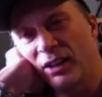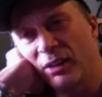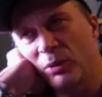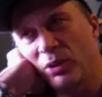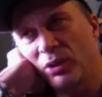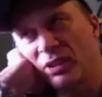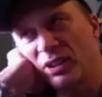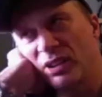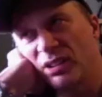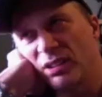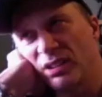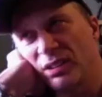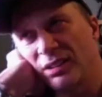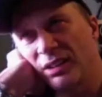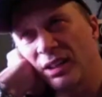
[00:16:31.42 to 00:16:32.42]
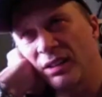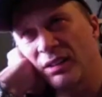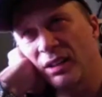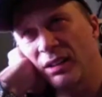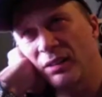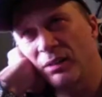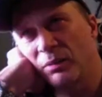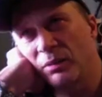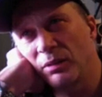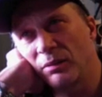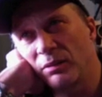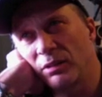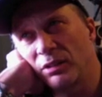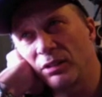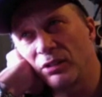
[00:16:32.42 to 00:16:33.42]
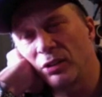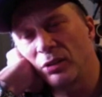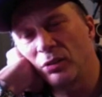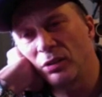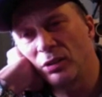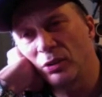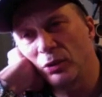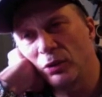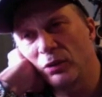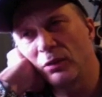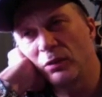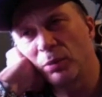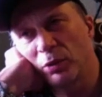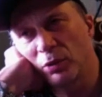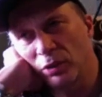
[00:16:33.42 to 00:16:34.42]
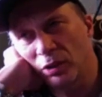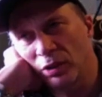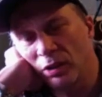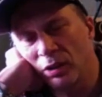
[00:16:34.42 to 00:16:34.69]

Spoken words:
I'm on that. I think TuneCore's put a